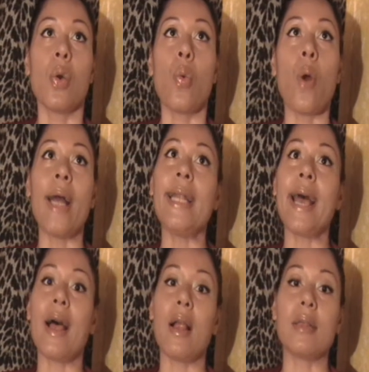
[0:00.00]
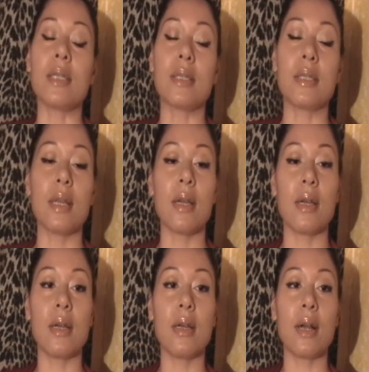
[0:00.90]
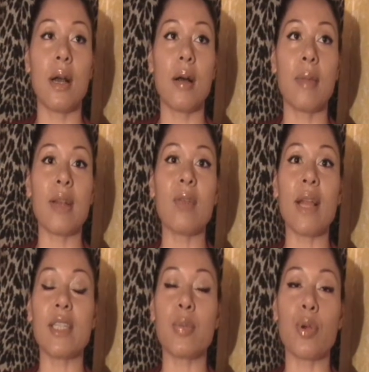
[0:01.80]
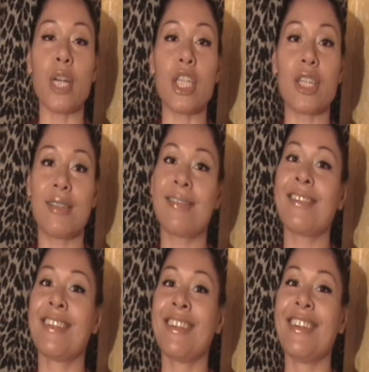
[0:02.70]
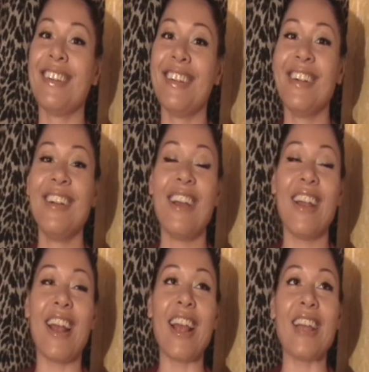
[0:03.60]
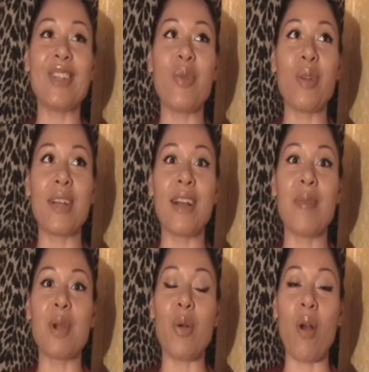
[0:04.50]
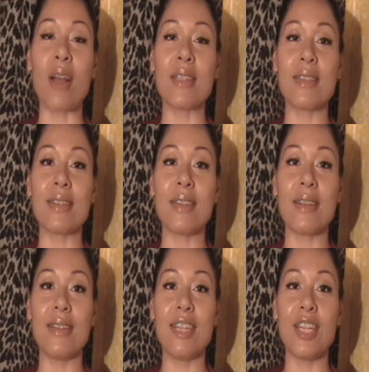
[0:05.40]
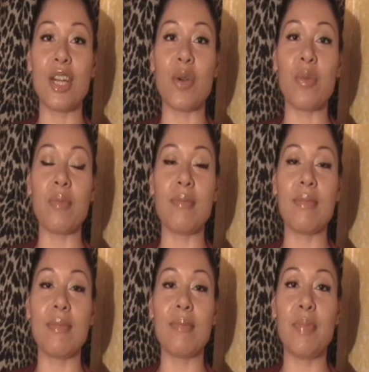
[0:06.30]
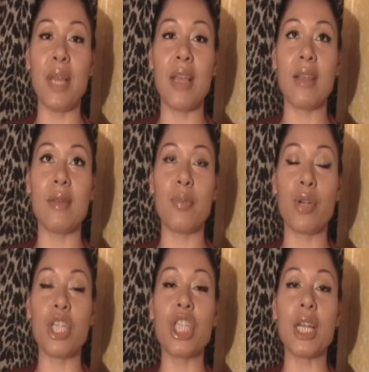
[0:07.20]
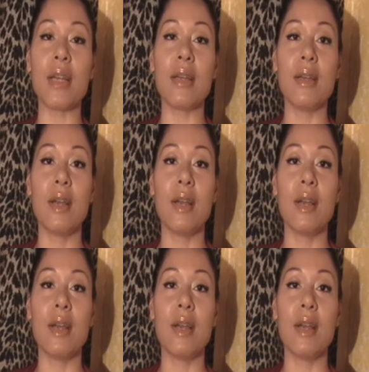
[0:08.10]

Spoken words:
What else? I don't like to preach. I don't want to come across, being preachy.